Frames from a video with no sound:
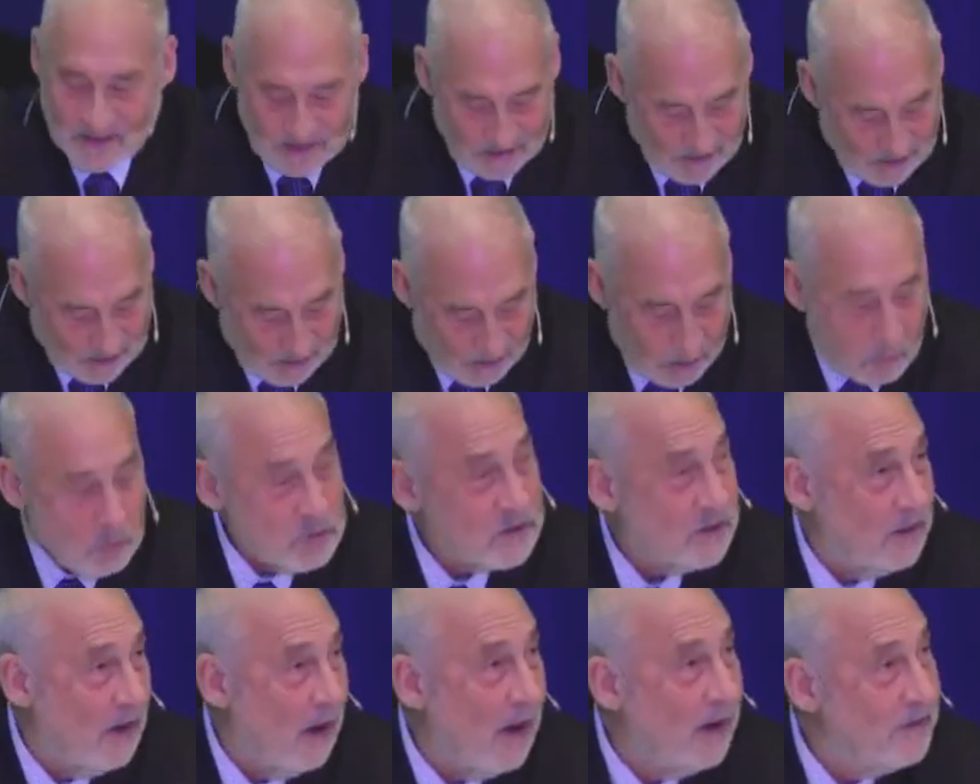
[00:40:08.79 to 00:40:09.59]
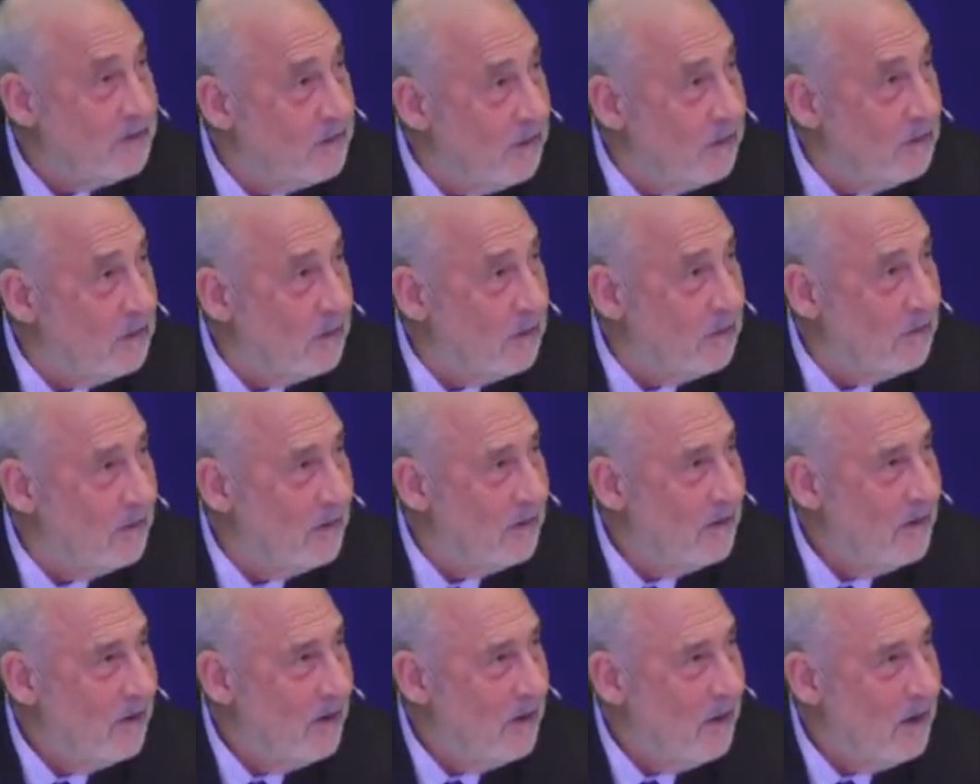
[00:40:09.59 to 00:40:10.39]
Uh, it was an
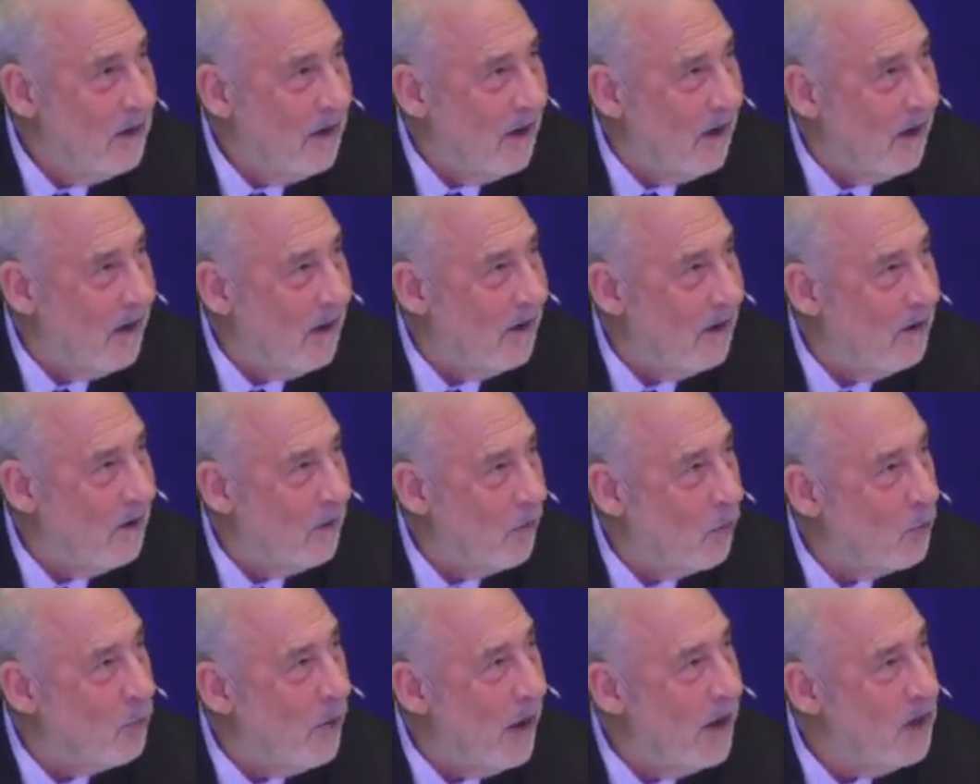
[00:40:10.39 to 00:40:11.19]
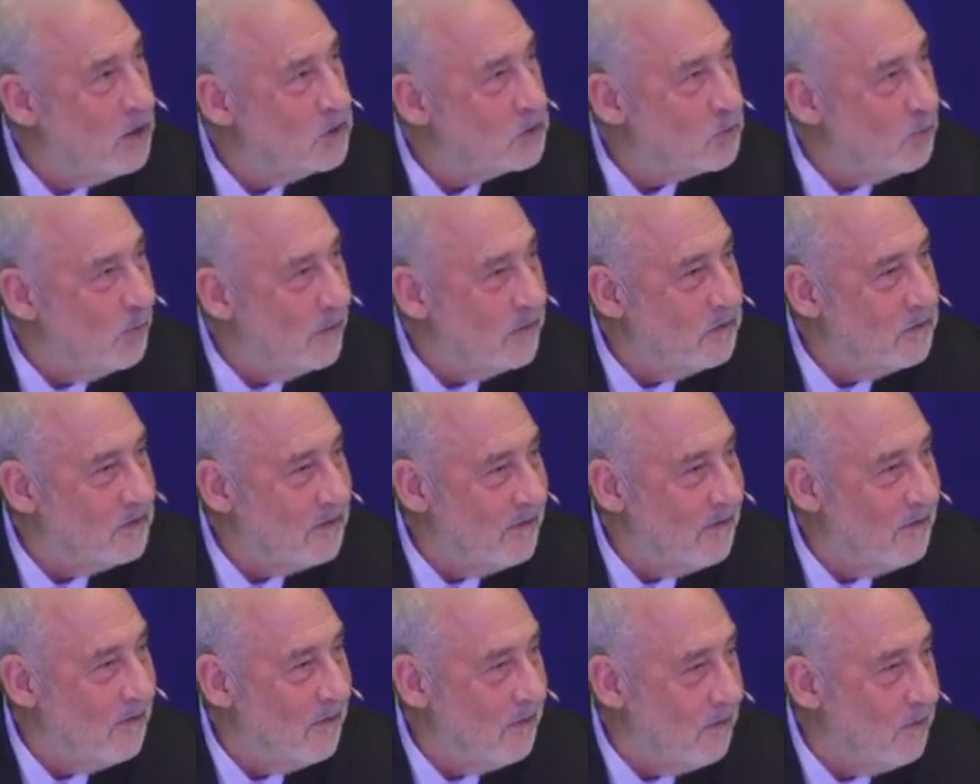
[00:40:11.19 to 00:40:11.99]
ideal uh,
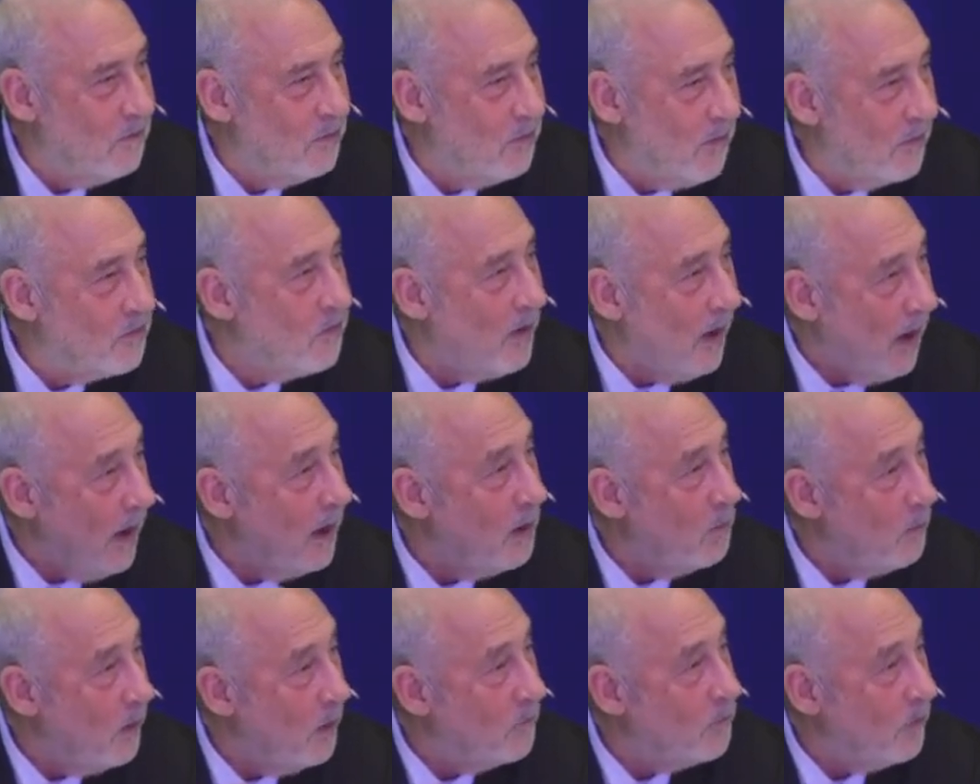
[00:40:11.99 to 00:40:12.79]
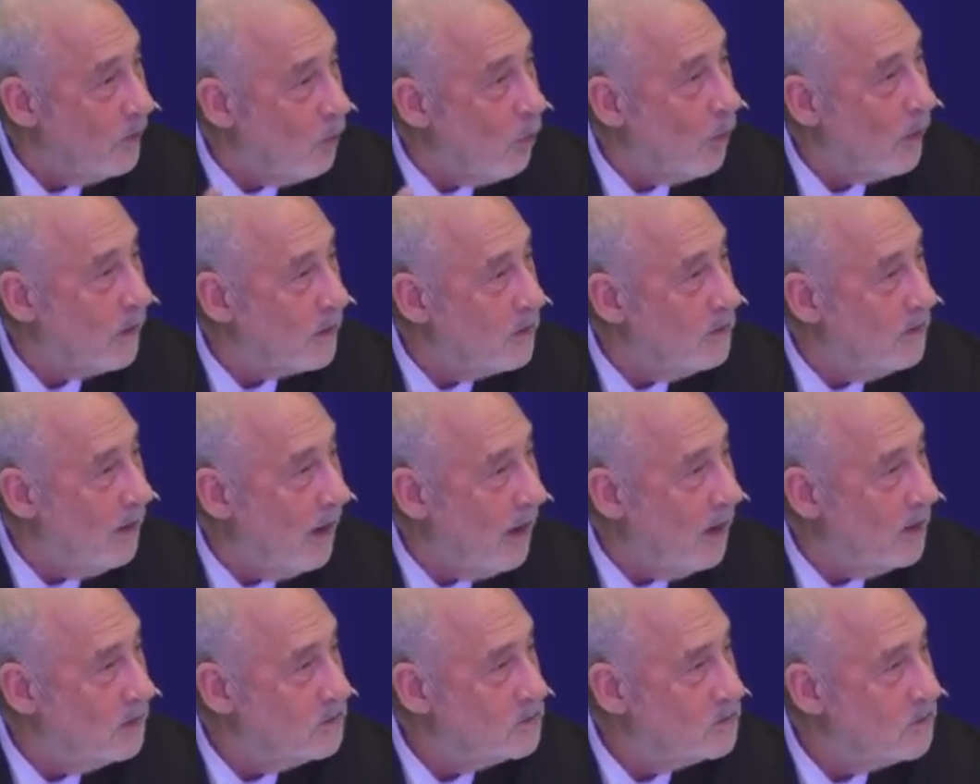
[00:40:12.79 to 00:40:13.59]
arrangement that the IMF had
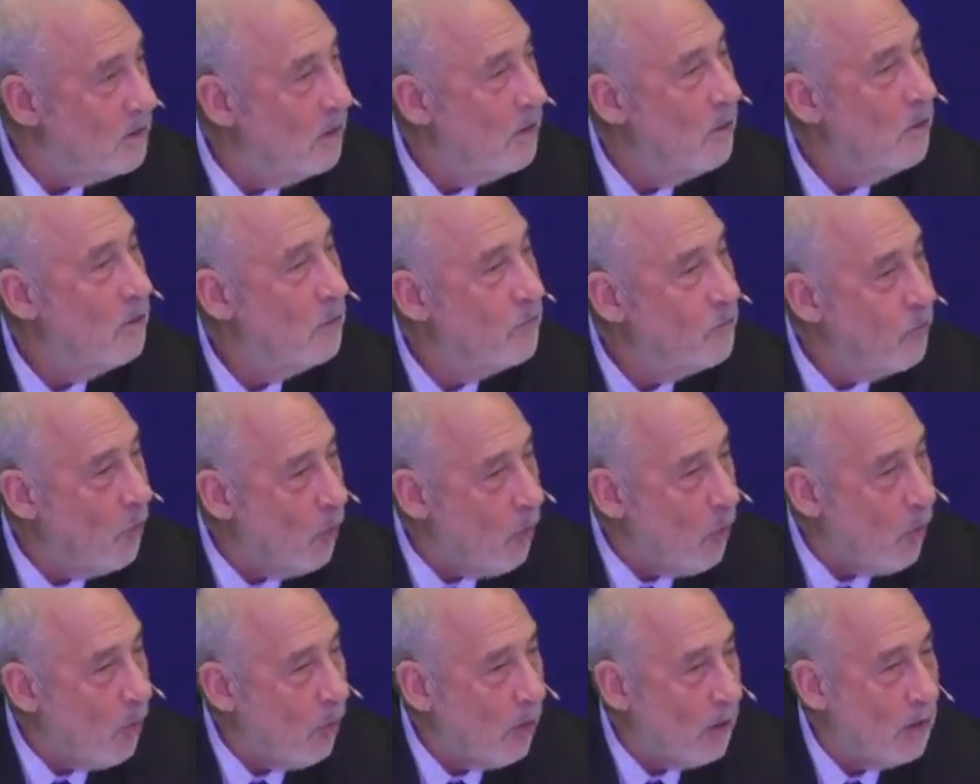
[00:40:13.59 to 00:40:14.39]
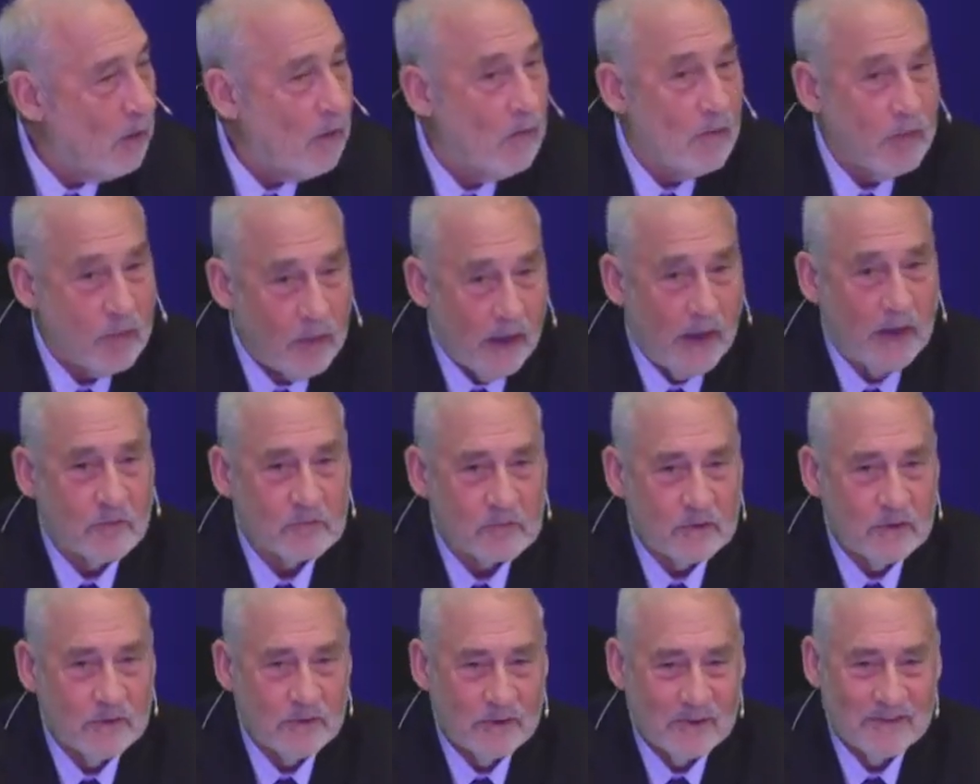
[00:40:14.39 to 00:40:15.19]
organized for
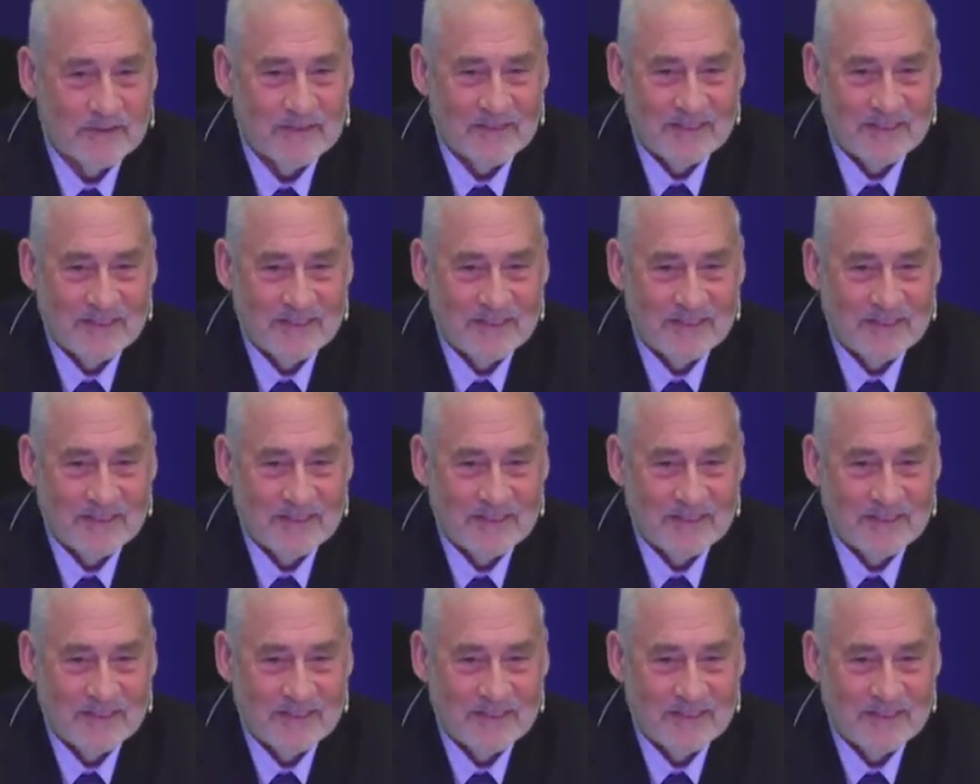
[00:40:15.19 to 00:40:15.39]
theft.